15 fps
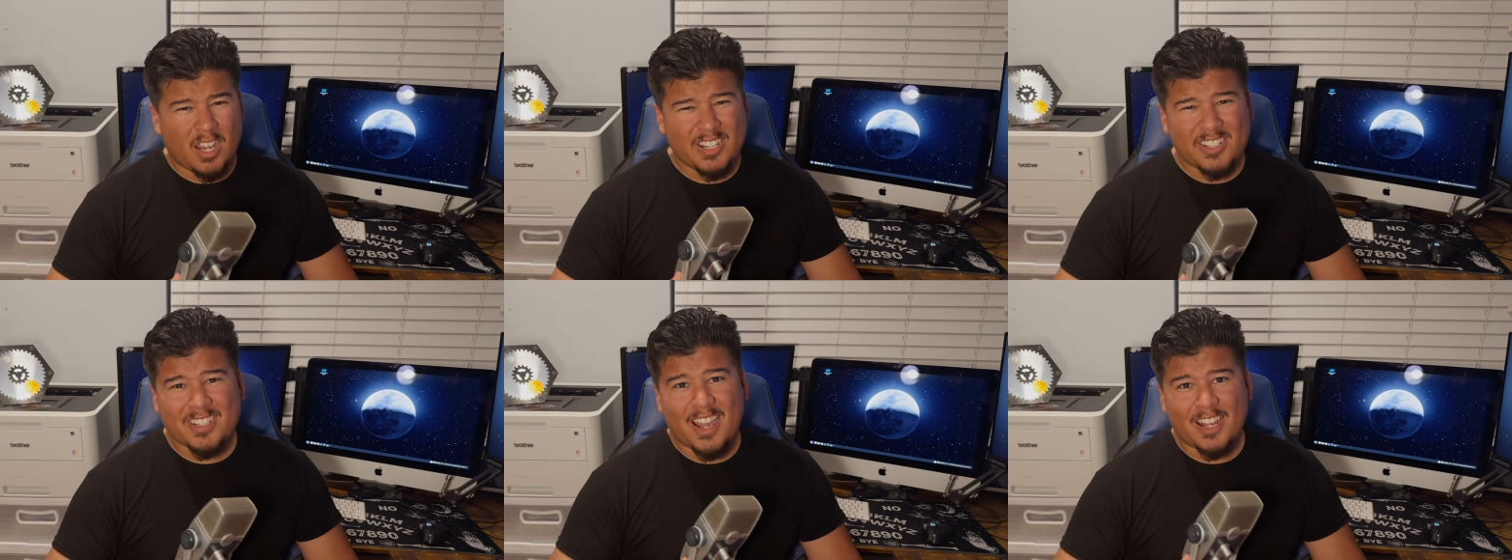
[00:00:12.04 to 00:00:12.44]

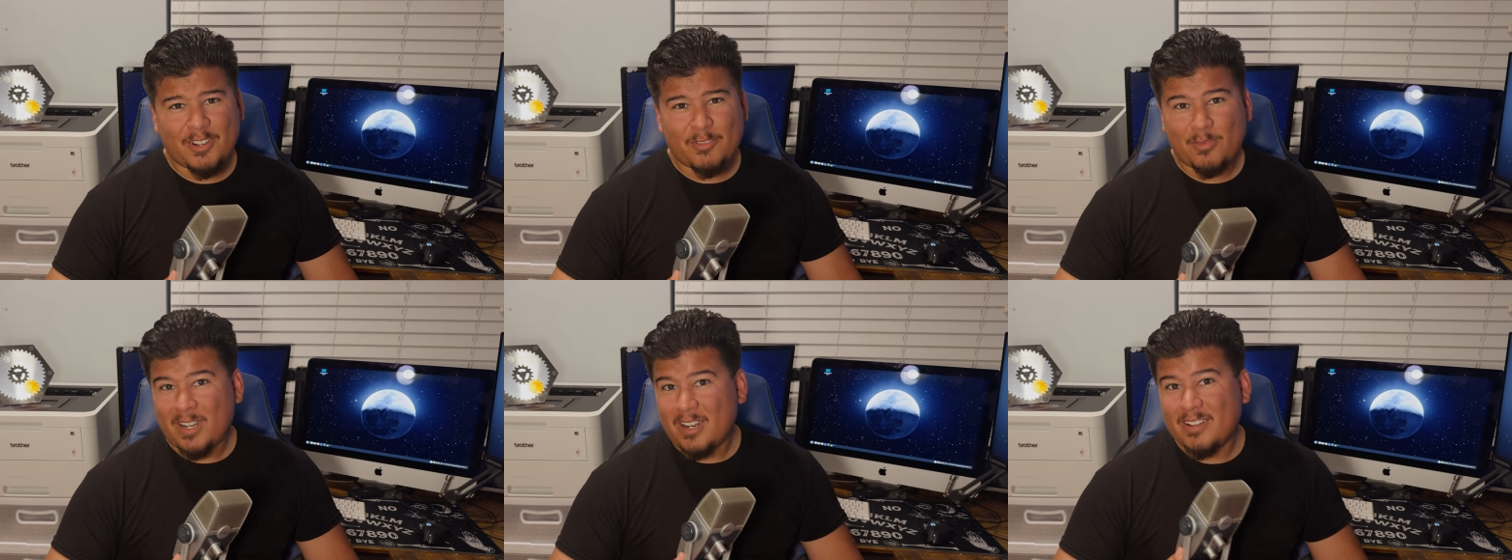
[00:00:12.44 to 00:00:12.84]
I just kind
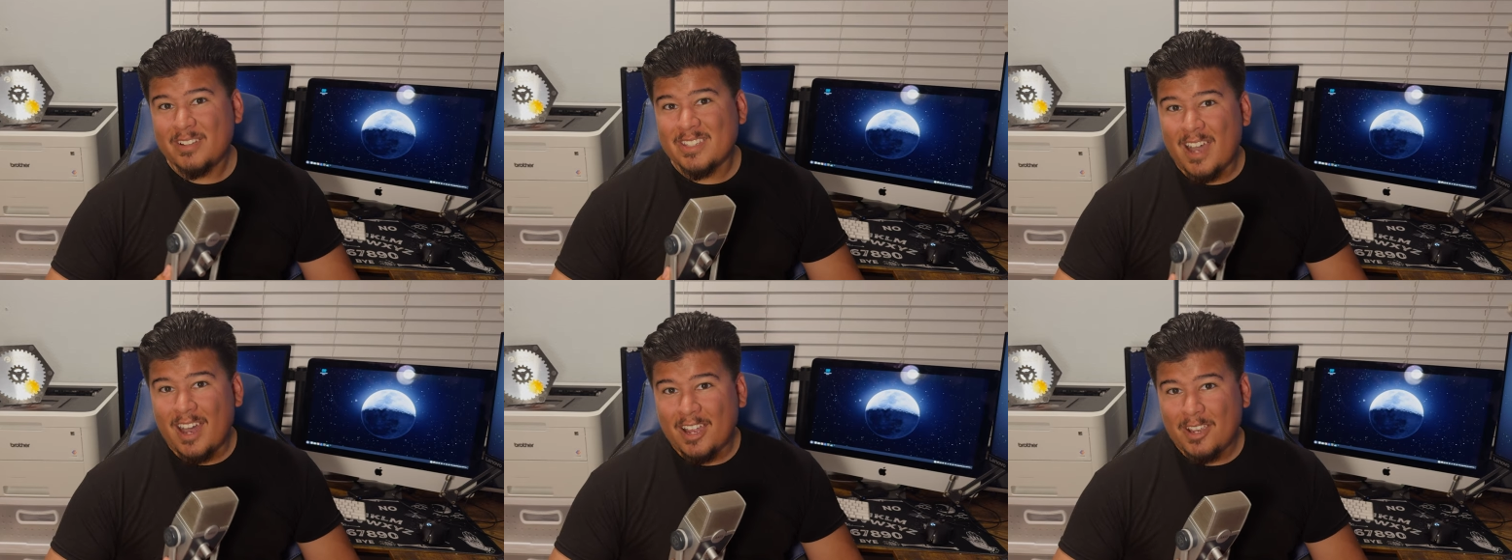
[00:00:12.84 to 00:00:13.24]
of ran out
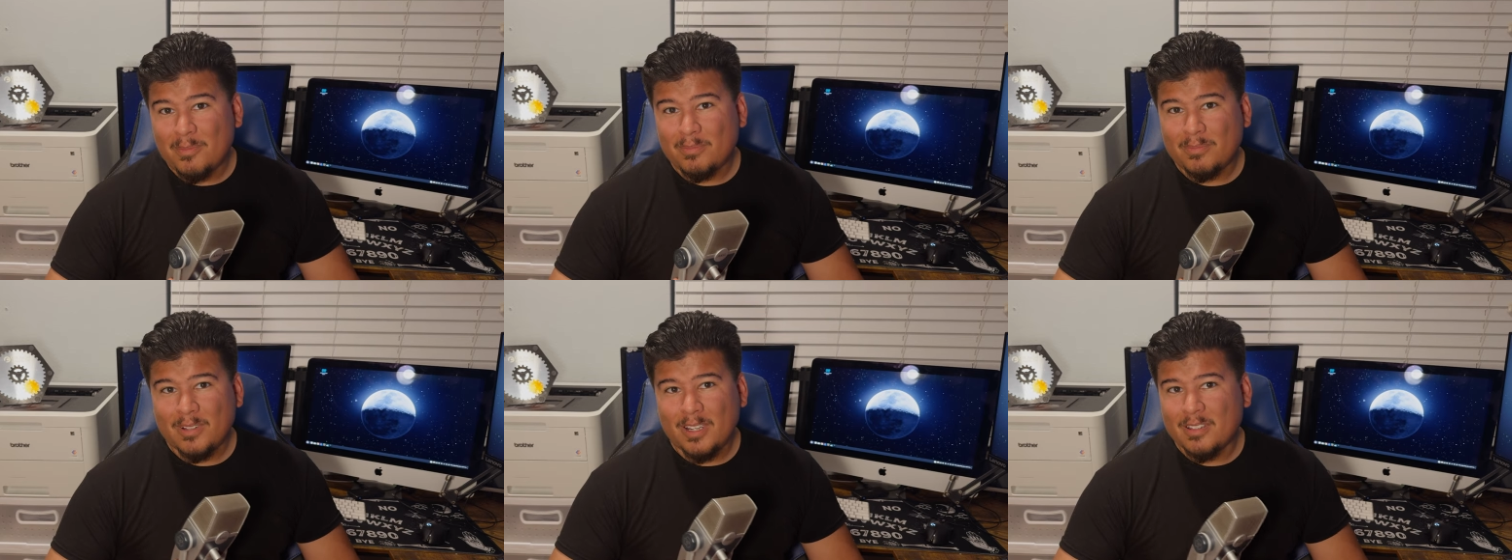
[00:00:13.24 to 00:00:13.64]
of
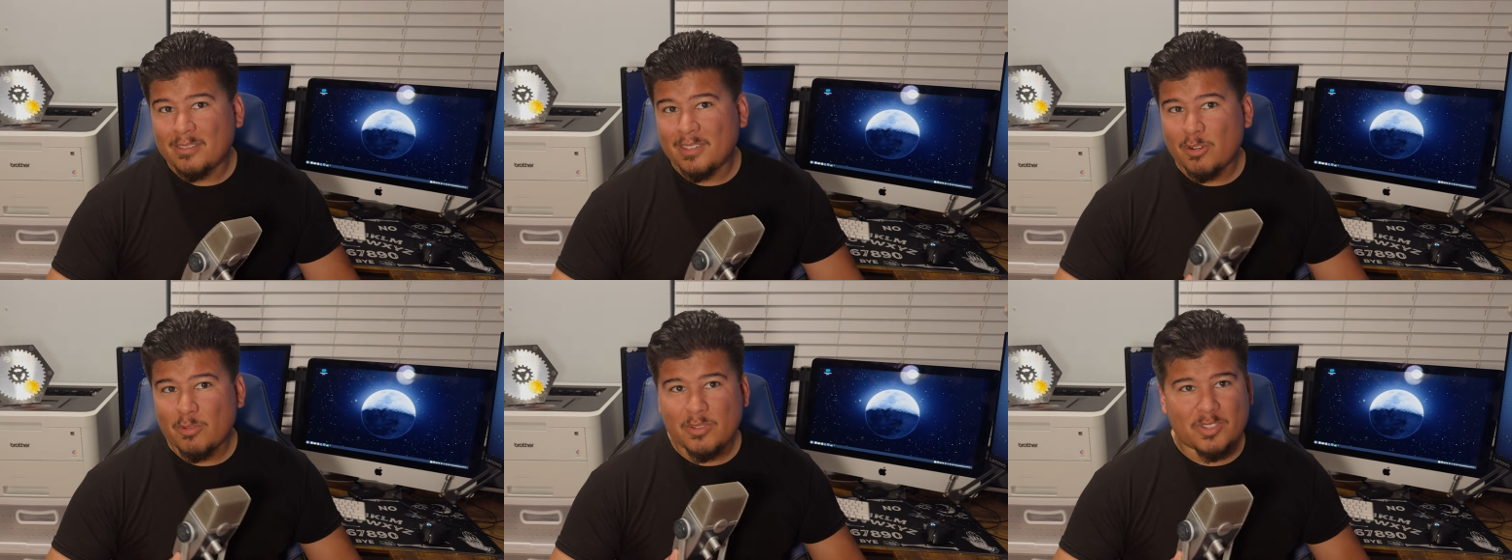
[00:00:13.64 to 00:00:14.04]
time,
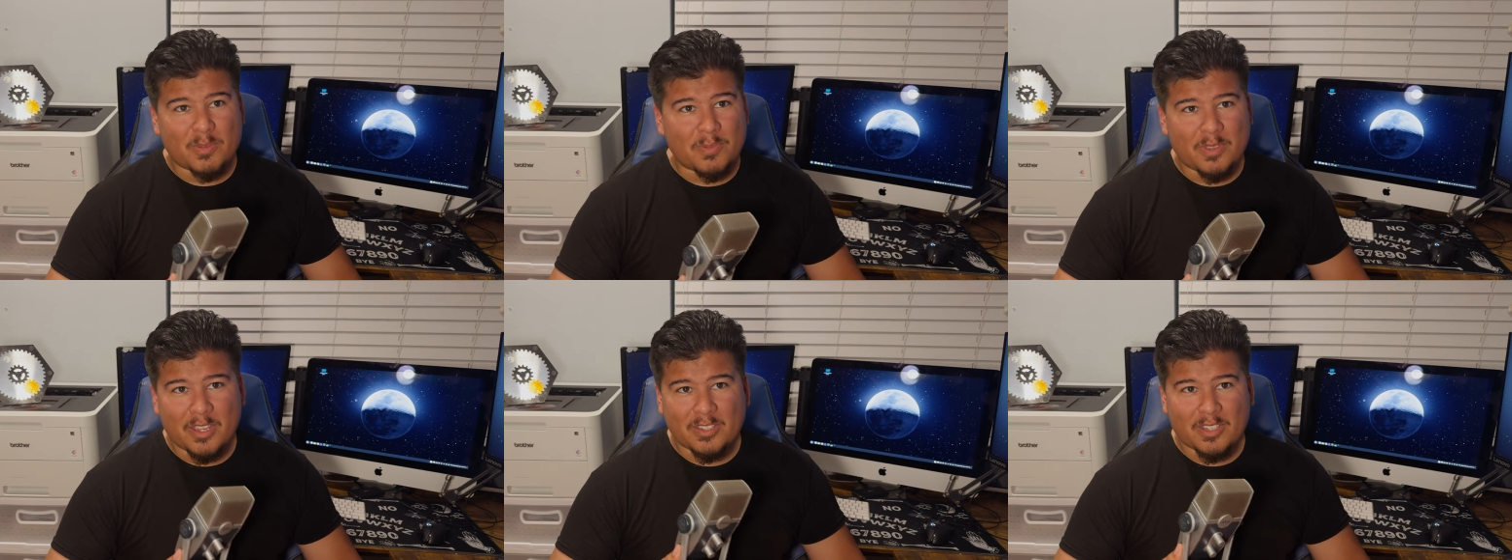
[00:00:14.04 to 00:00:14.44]
and there were
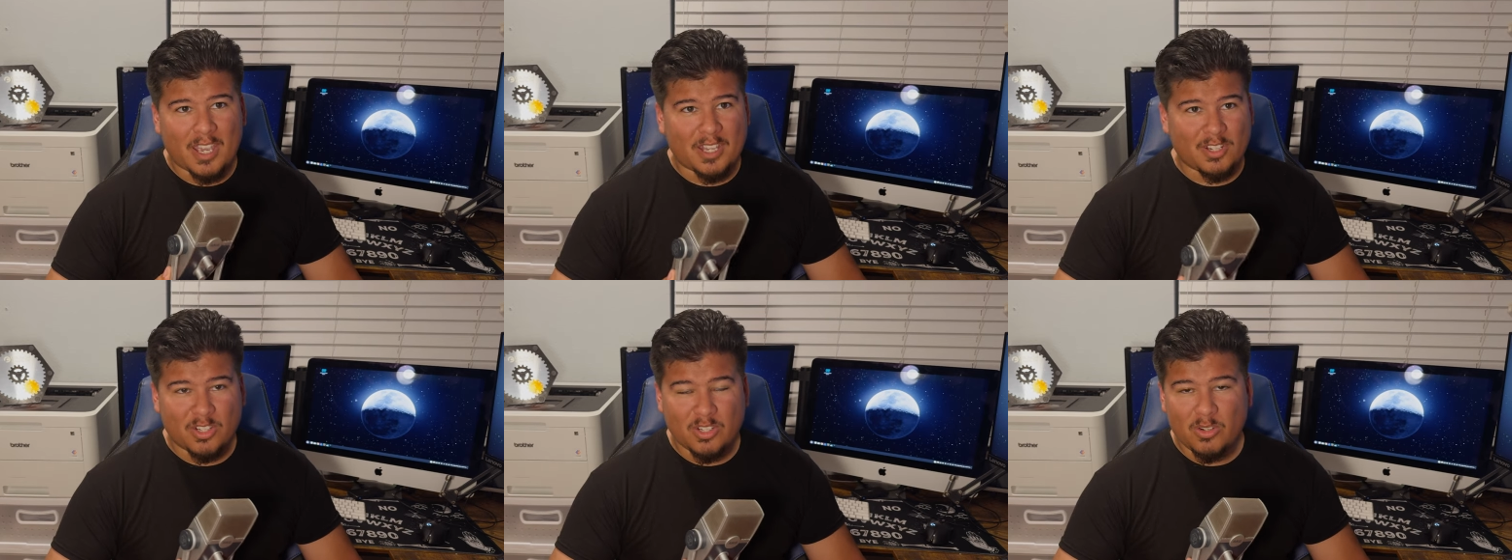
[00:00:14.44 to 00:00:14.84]
some things I
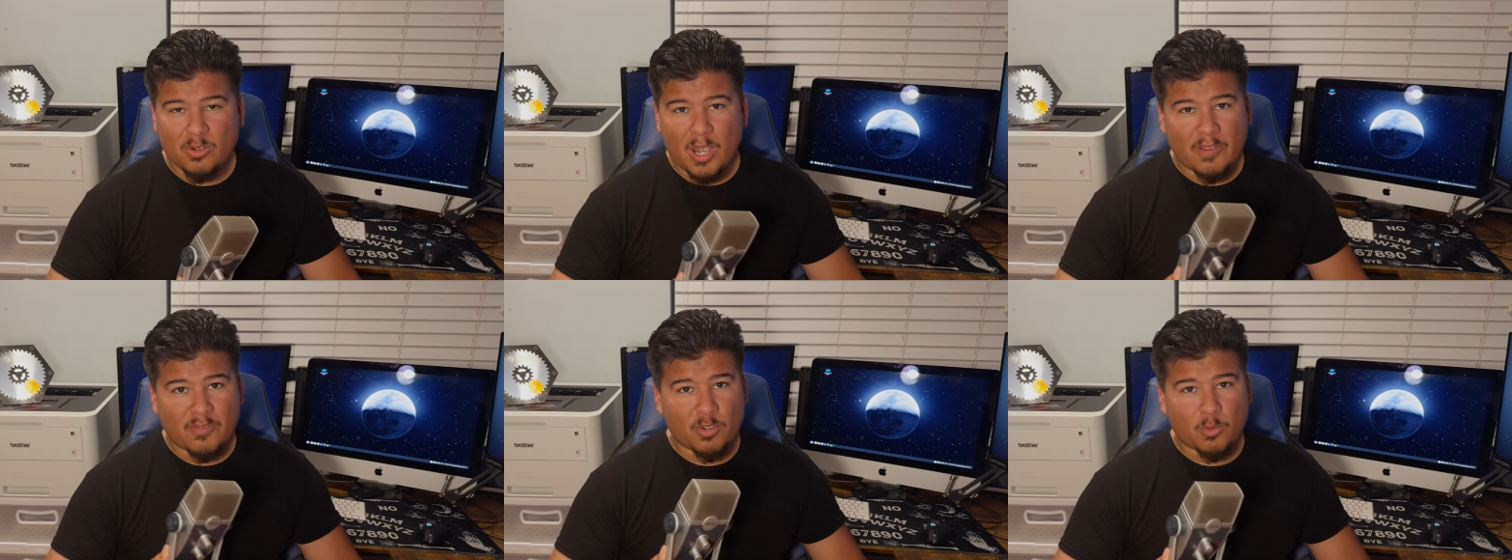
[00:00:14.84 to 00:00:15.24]
had to
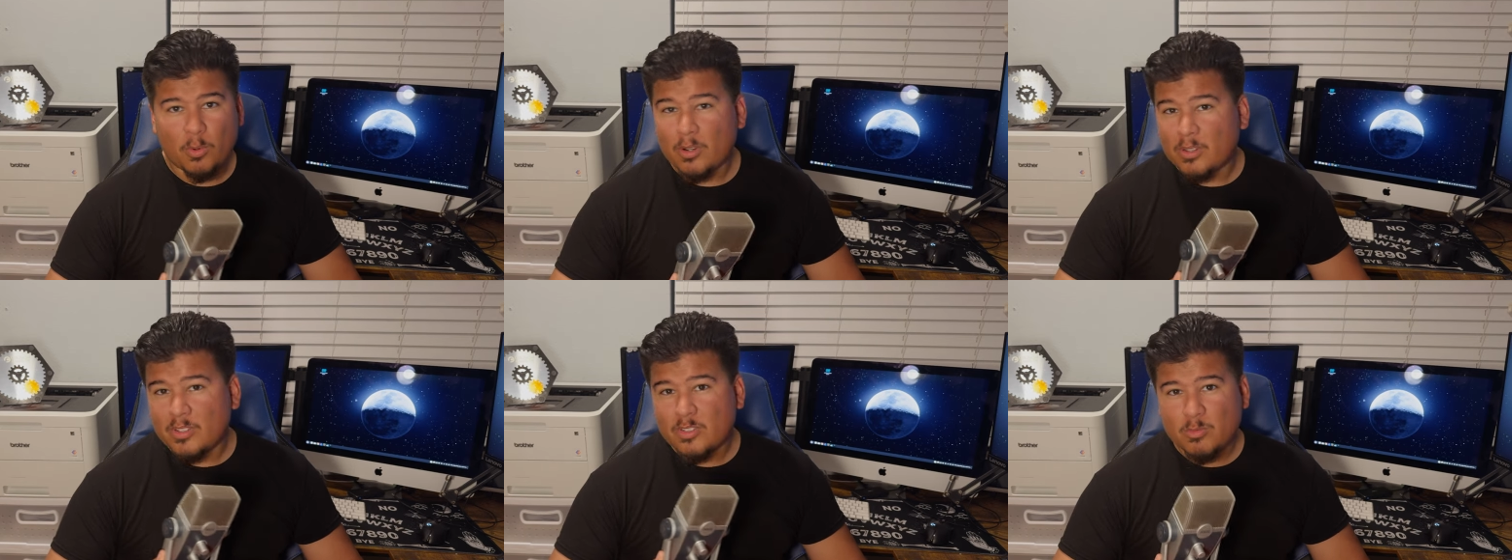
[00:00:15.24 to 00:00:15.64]
do after
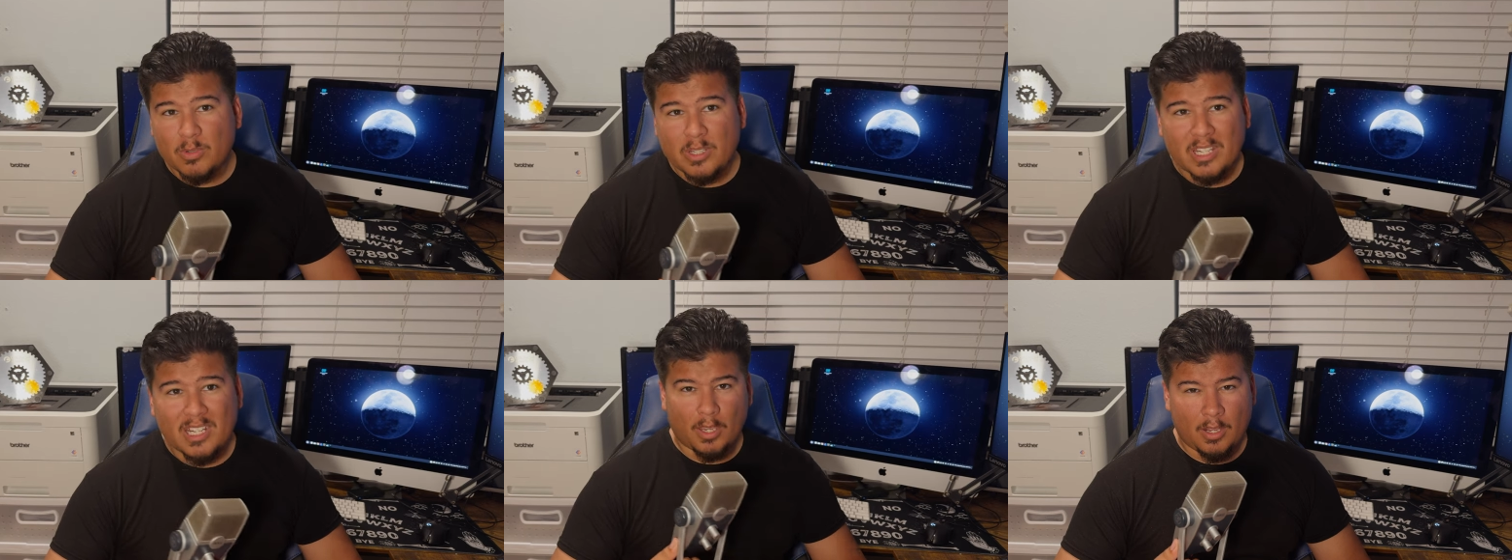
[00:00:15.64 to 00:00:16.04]
work this week,